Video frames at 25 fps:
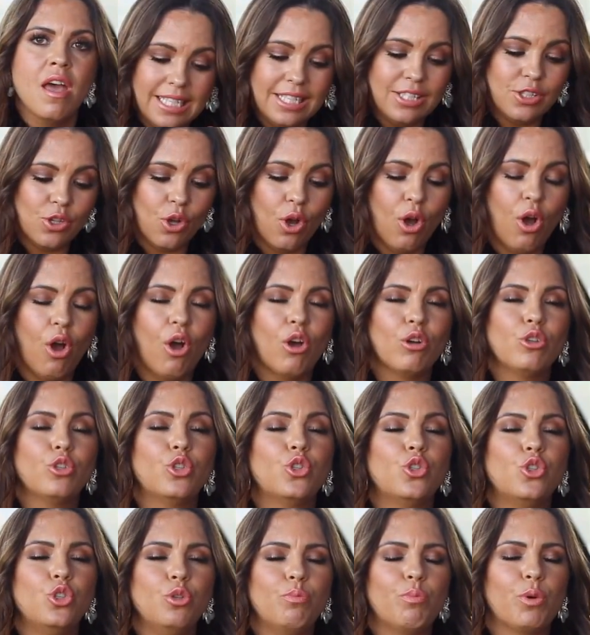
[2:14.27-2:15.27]
These are
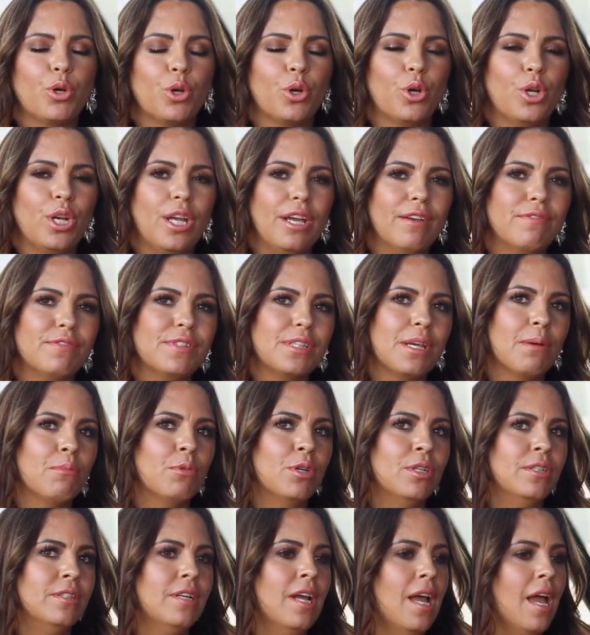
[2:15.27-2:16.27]
super good if
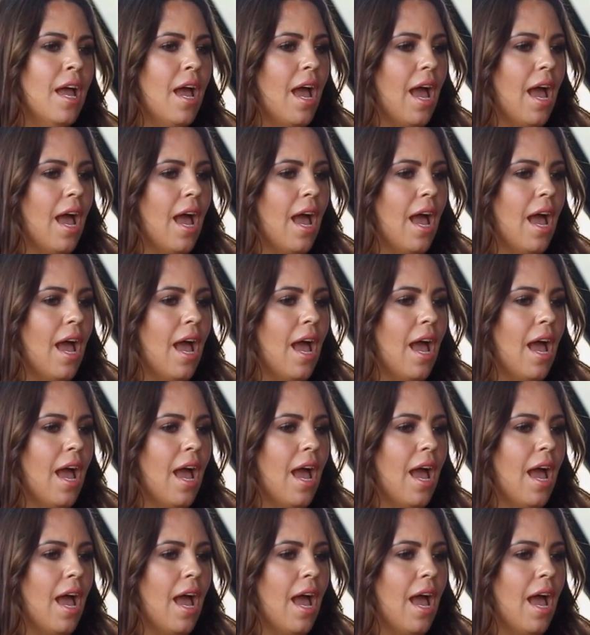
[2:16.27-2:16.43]
someone